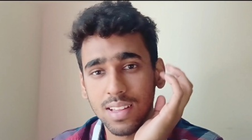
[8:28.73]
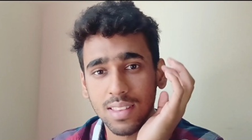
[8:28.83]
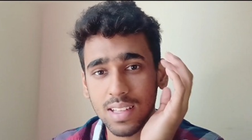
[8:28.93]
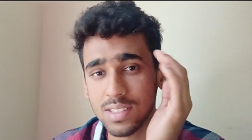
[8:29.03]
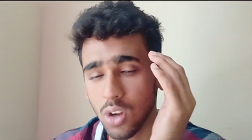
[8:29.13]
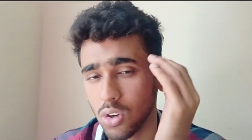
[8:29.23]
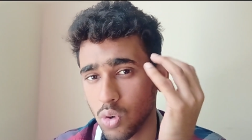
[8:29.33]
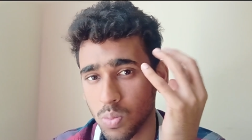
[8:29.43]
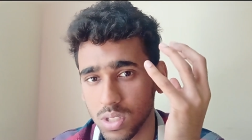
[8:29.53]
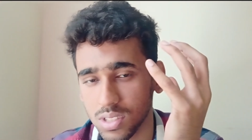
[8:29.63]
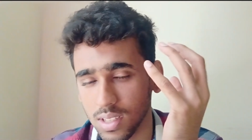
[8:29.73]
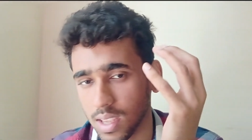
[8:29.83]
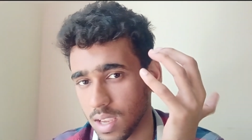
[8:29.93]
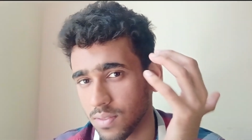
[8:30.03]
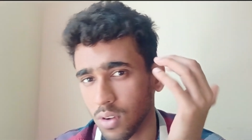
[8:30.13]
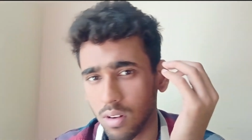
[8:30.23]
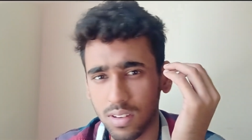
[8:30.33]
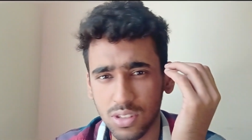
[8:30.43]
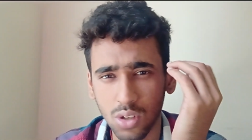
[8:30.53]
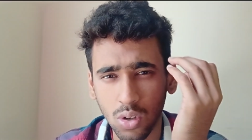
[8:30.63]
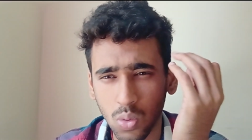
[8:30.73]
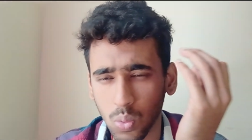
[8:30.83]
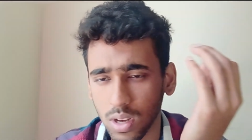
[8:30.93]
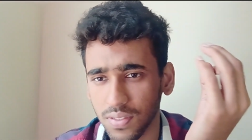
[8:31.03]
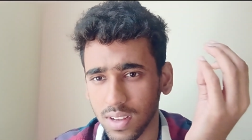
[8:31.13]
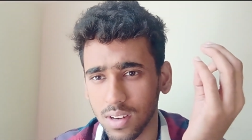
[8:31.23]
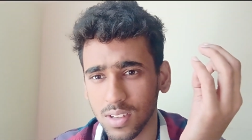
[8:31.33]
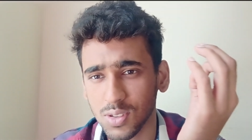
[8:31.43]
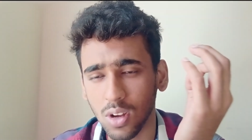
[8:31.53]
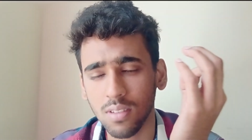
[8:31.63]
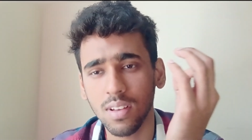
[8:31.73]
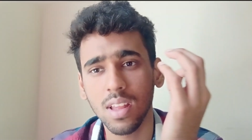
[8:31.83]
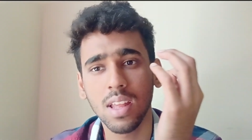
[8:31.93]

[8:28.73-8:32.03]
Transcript: There's not too much thinking involved, it's not too difficult to solve,